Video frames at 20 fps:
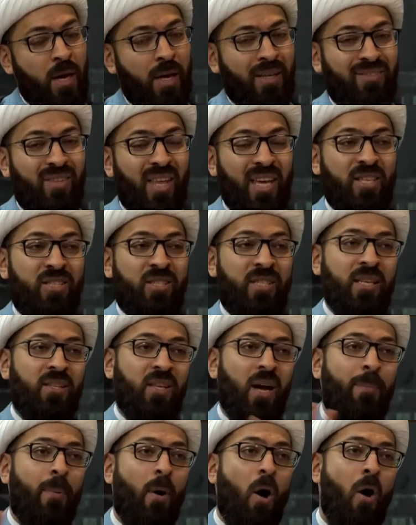they set
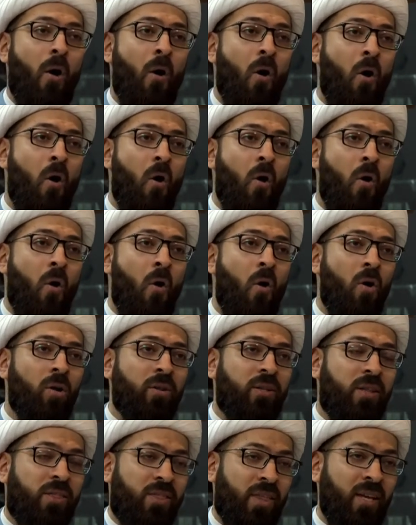up all
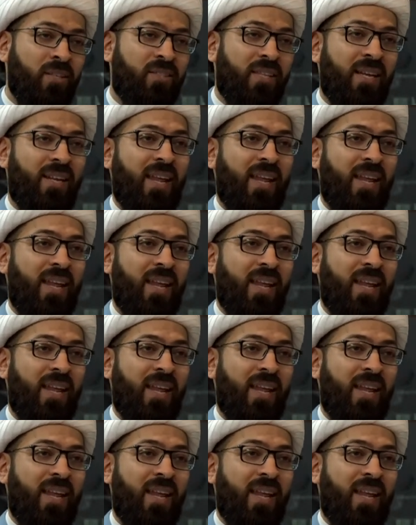the things that